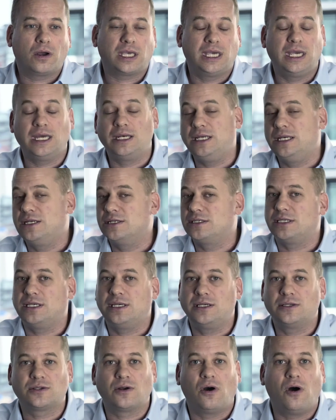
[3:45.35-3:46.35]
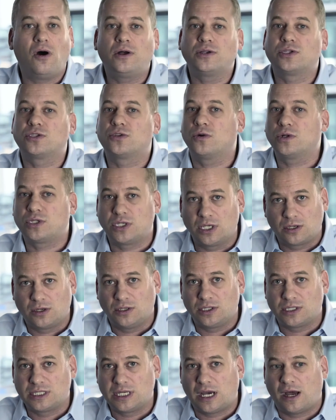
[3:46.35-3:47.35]
kidney disease, all sorts of
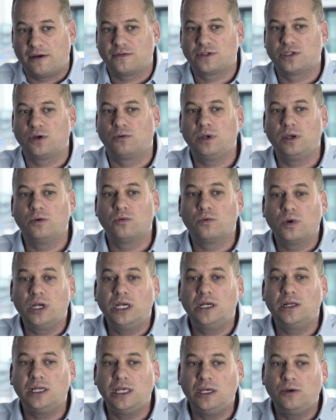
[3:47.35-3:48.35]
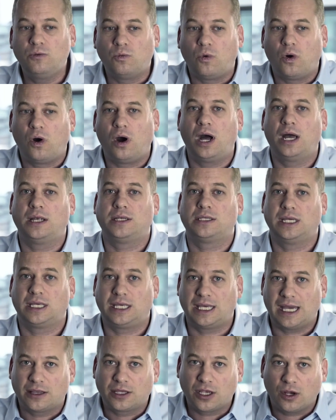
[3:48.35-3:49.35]
good stuff. So we really want to
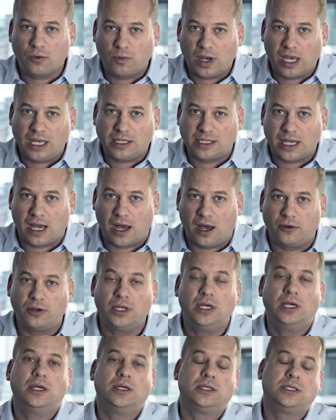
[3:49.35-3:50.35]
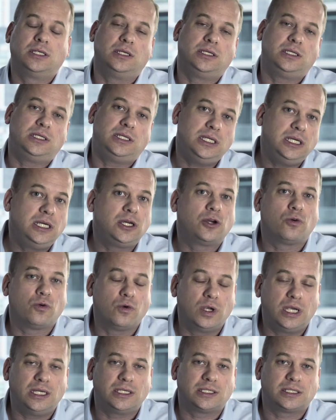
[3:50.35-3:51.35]
get their weight down to
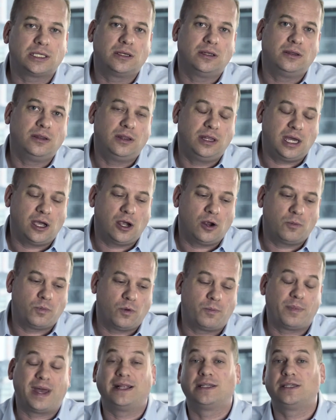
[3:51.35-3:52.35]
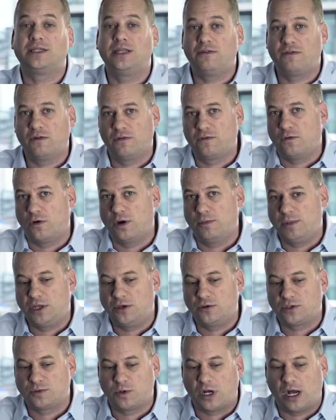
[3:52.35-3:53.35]
decrease their propensity for forming
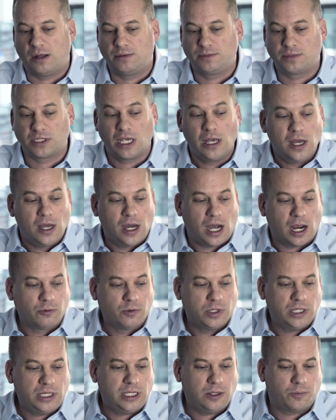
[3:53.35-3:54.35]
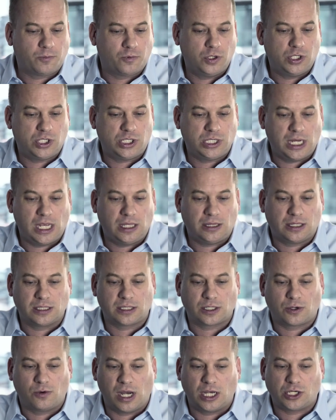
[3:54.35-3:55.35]
those problems. I really appreciate
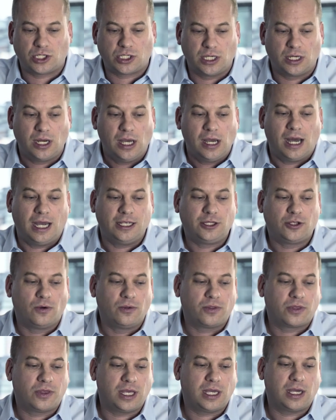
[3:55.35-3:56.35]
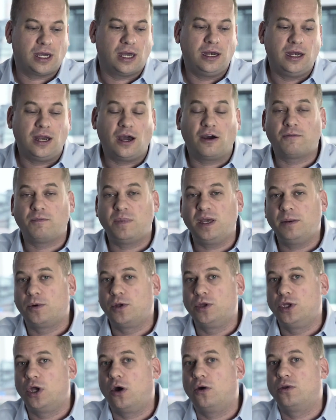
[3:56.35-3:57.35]
this question. I don't think enough
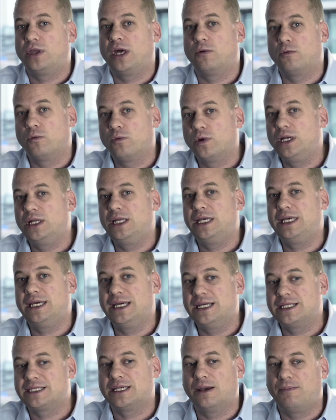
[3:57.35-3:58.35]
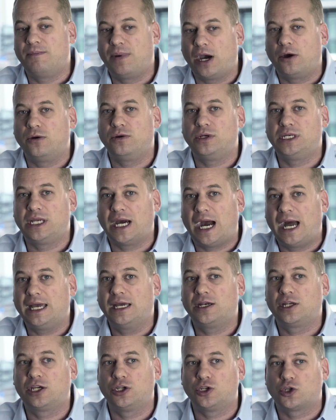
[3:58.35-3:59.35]
people know that really it's about
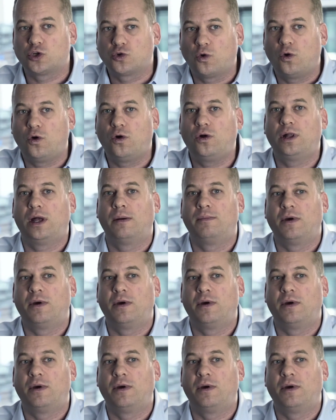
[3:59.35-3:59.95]
diet control,